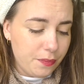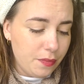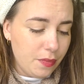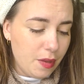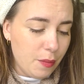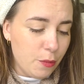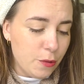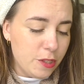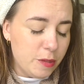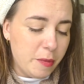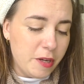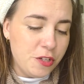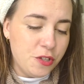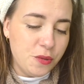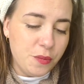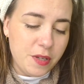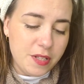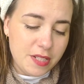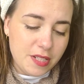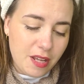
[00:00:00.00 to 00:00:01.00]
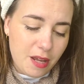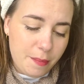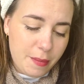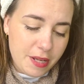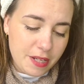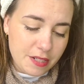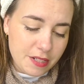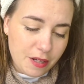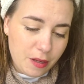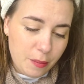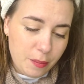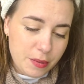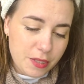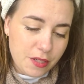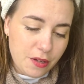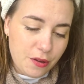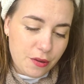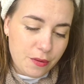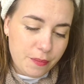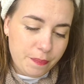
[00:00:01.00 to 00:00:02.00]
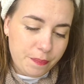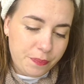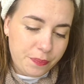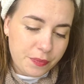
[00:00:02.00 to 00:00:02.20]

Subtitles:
more special ones that I picked up. So